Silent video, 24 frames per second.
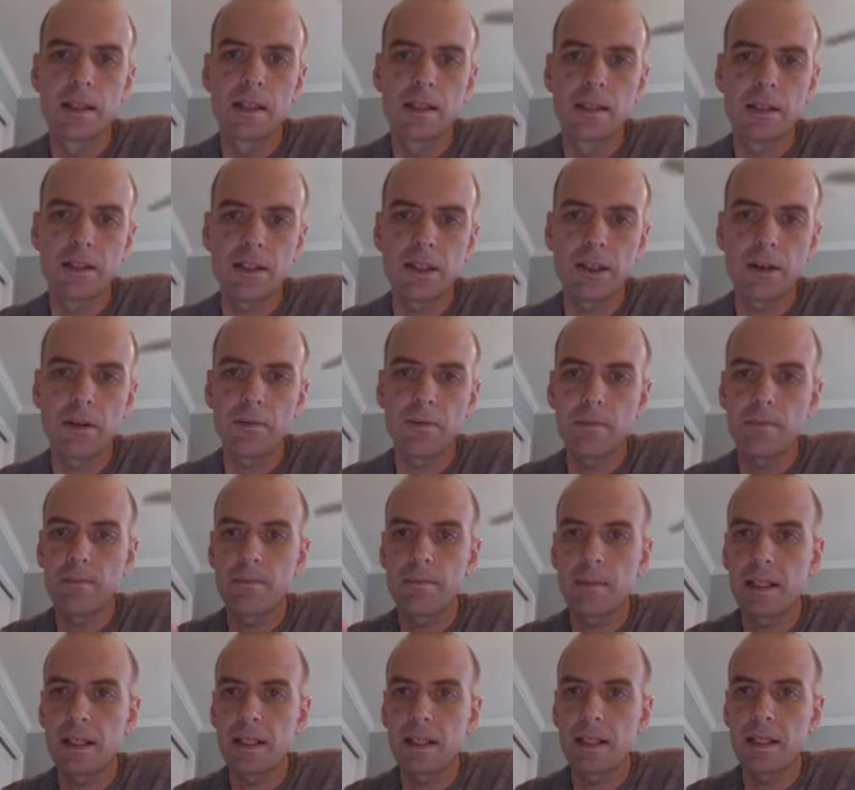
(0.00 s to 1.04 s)
So
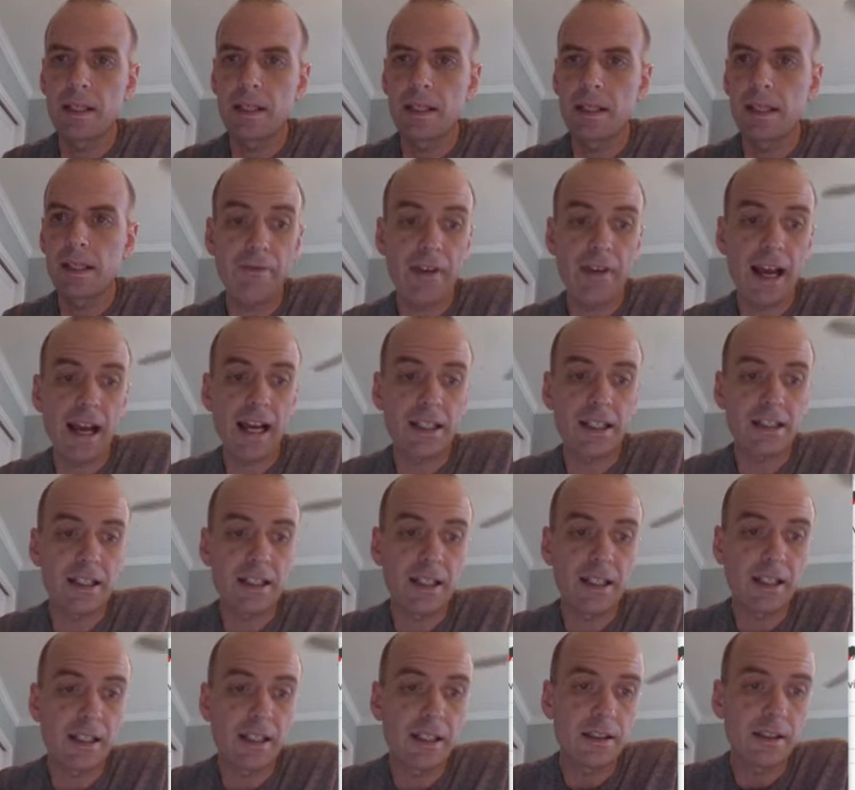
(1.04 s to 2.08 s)
I see some facts
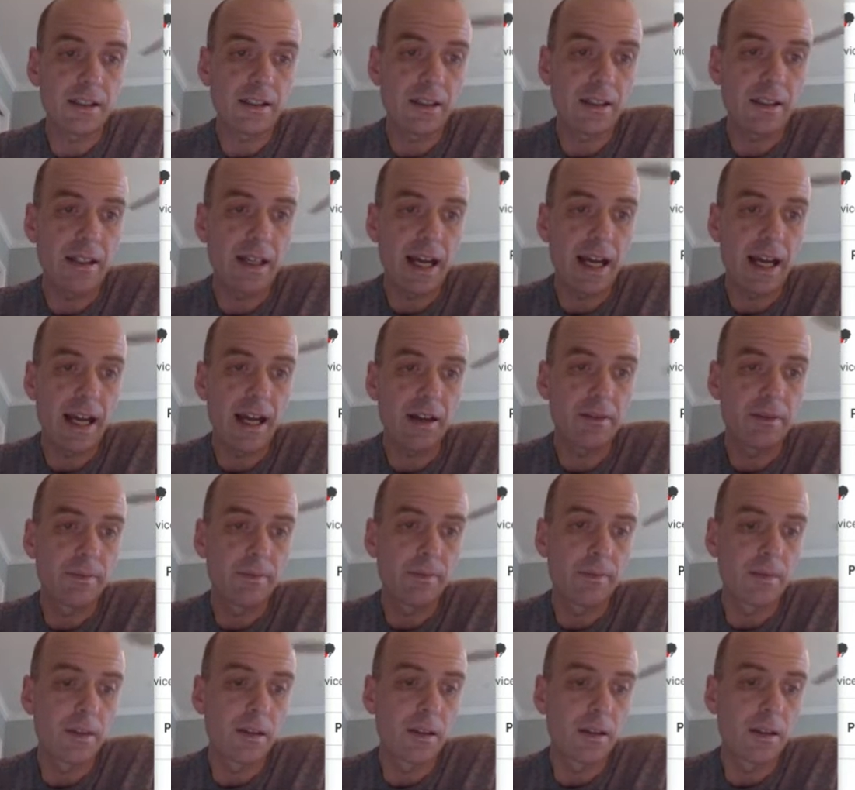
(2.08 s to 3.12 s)
in here. Now,
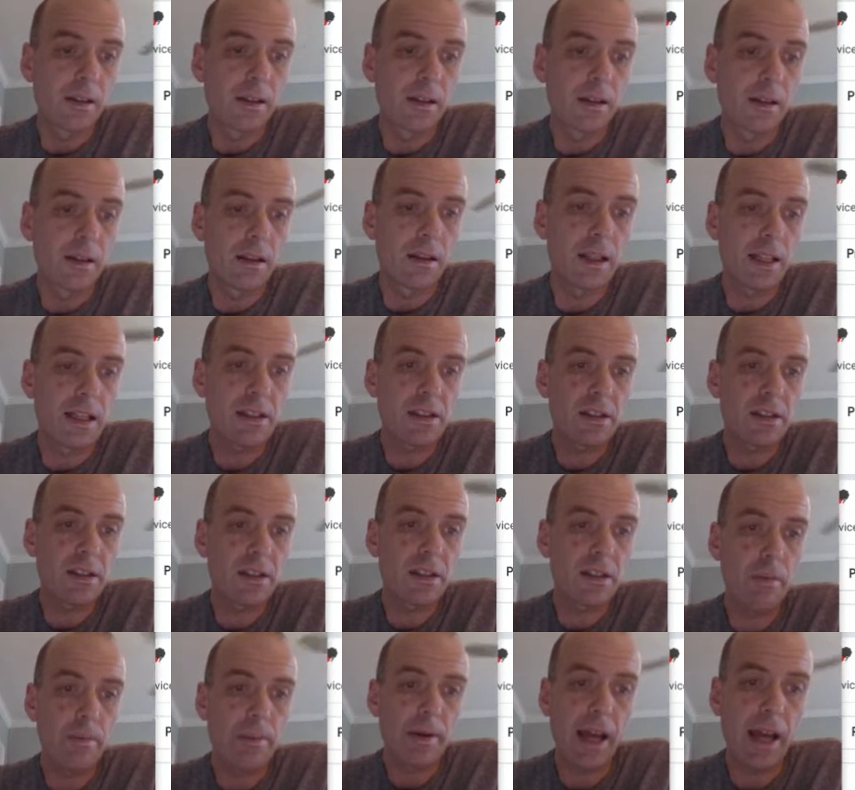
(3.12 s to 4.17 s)
let's
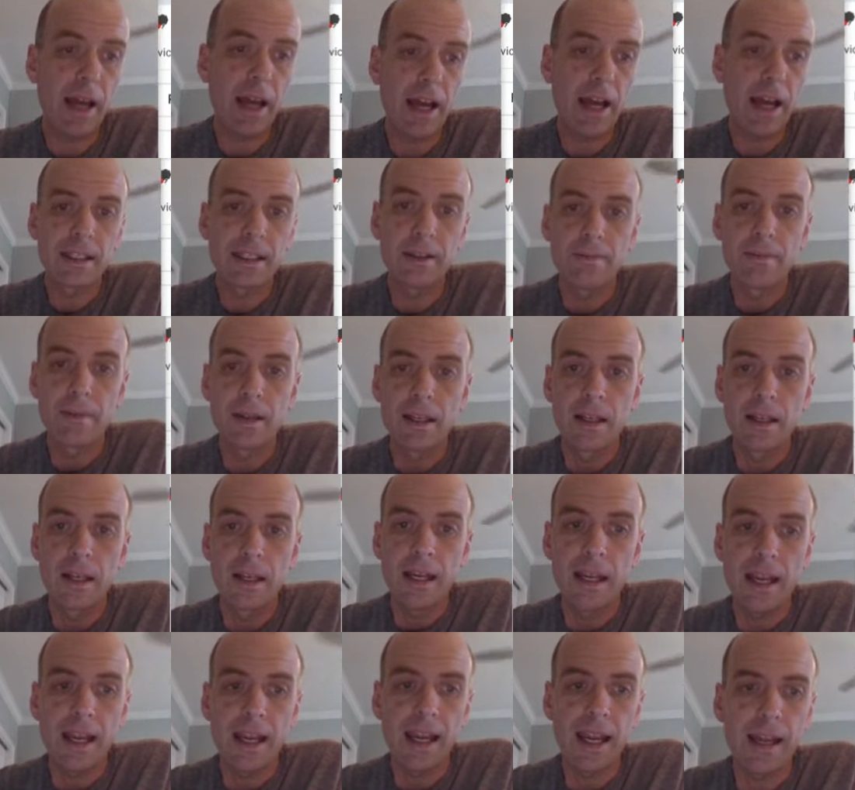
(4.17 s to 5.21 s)
go back
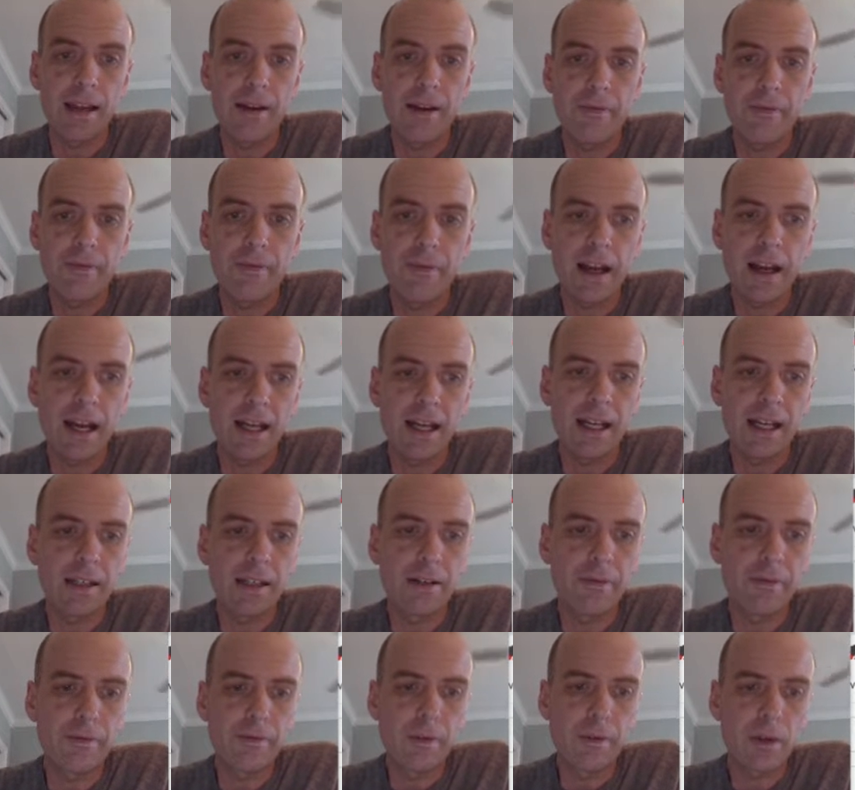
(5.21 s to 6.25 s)
and find
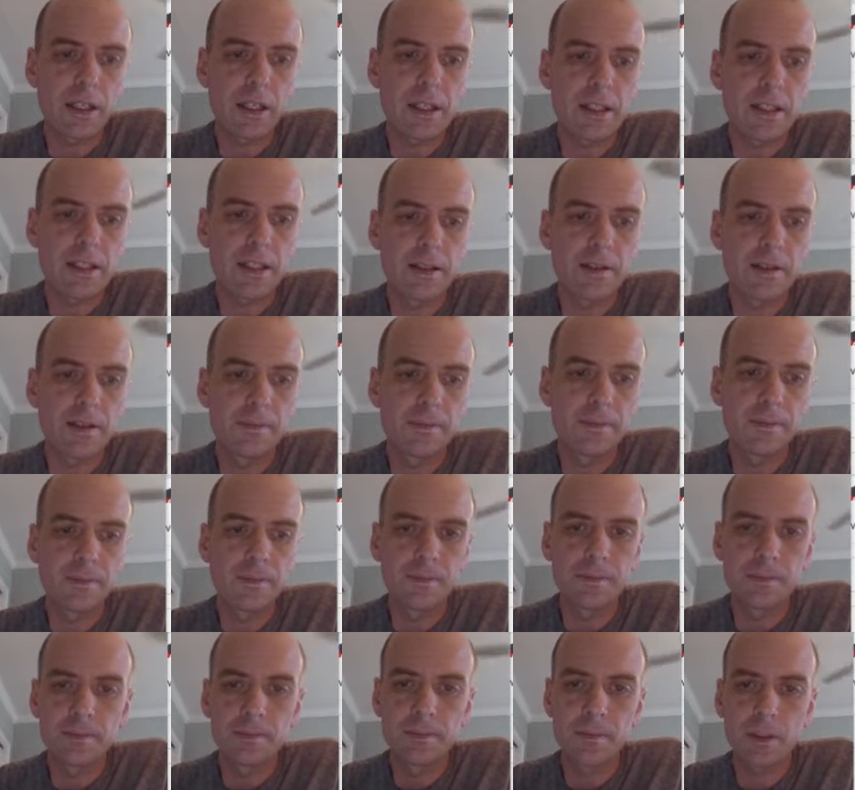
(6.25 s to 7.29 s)
voice.
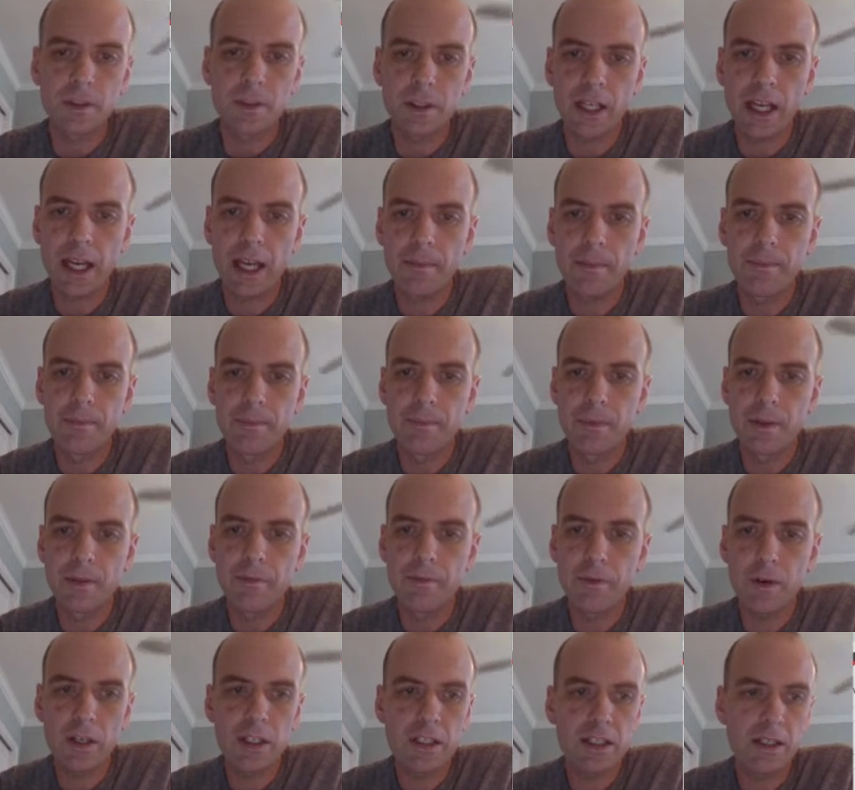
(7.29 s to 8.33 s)
Okay?
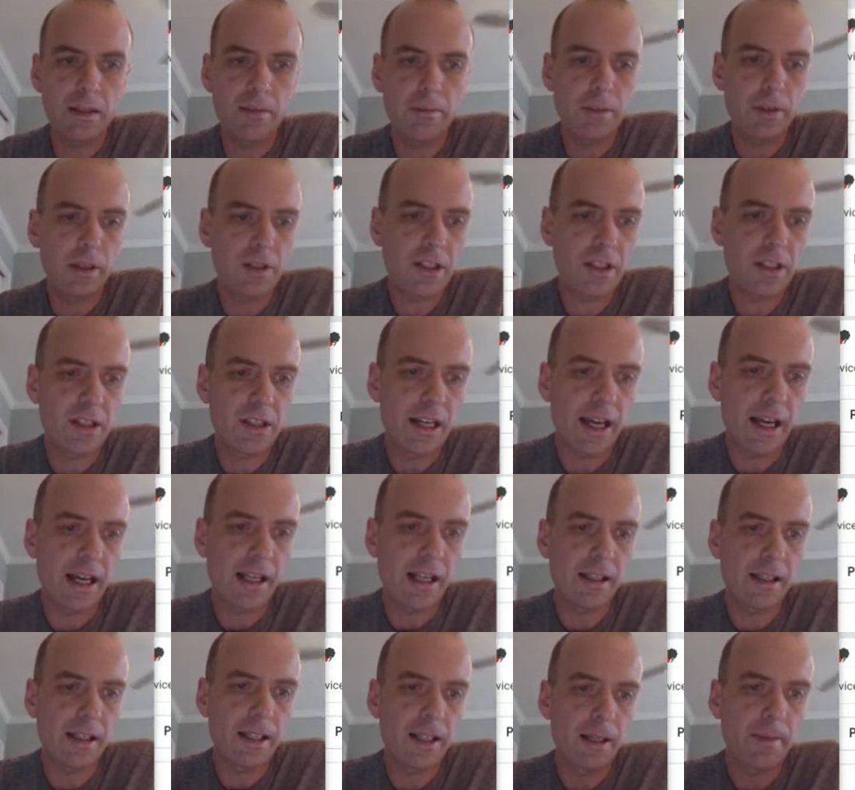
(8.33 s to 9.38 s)
Voice and
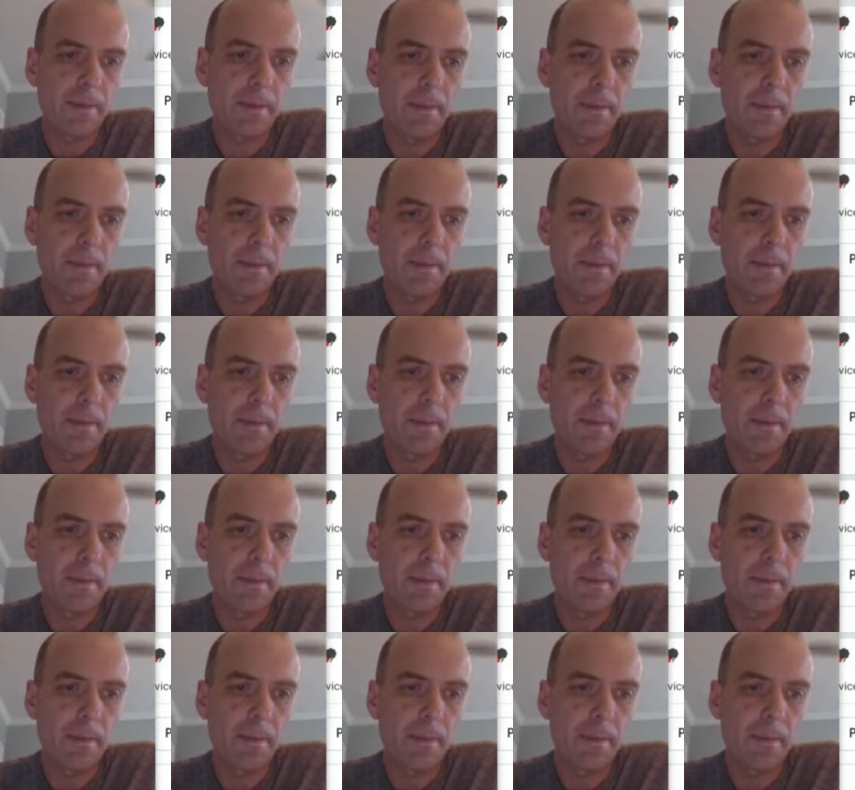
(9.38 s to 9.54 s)
personality.